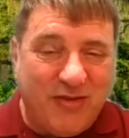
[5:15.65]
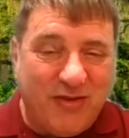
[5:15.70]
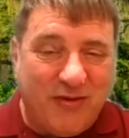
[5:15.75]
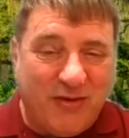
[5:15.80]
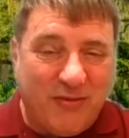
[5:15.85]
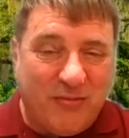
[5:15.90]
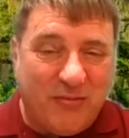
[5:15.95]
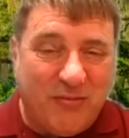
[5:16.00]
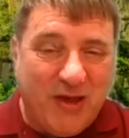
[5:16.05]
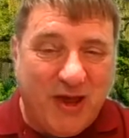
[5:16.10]

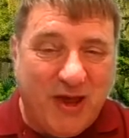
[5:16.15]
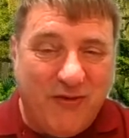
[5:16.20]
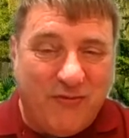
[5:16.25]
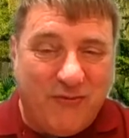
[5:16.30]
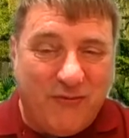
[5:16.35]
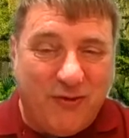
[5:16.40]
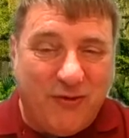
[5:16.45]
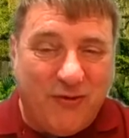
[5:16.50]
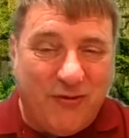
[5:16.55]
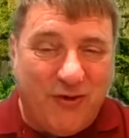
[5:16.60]
They're 8
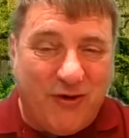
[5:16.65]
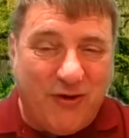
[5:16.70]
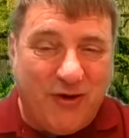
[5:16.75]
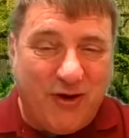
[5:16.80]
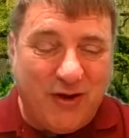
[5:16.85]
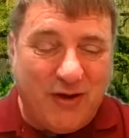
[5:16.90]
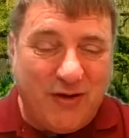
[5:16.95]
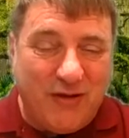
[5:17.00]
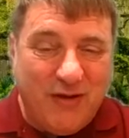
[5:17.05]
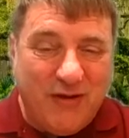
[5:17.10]
foot
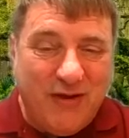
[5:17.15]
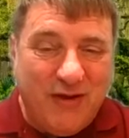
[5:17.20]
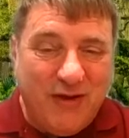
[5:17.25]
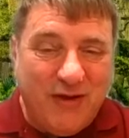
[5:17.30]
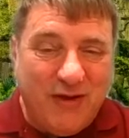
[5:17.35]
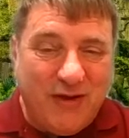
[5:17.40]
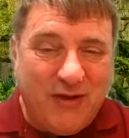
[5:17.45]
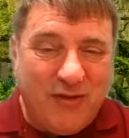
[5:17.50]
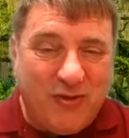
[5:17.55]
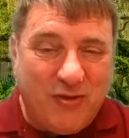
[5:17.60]
long,
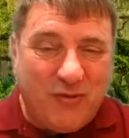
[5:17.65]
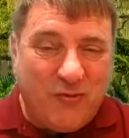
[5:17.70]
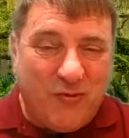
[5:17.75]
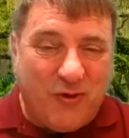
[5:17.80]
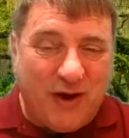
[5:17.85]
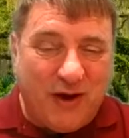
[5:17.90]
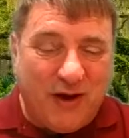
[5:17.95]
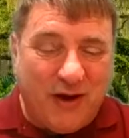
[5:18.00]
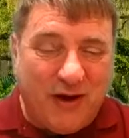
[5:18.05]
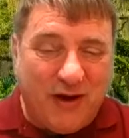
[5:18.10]

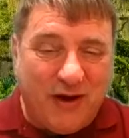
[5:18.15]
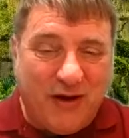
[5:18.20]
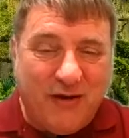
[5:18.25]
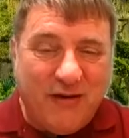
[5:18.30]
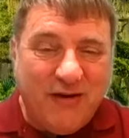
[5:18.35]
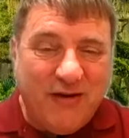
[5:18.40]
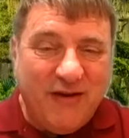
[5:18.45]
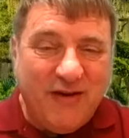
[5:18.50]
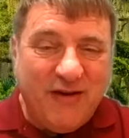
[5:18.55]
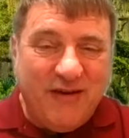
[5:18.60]
square,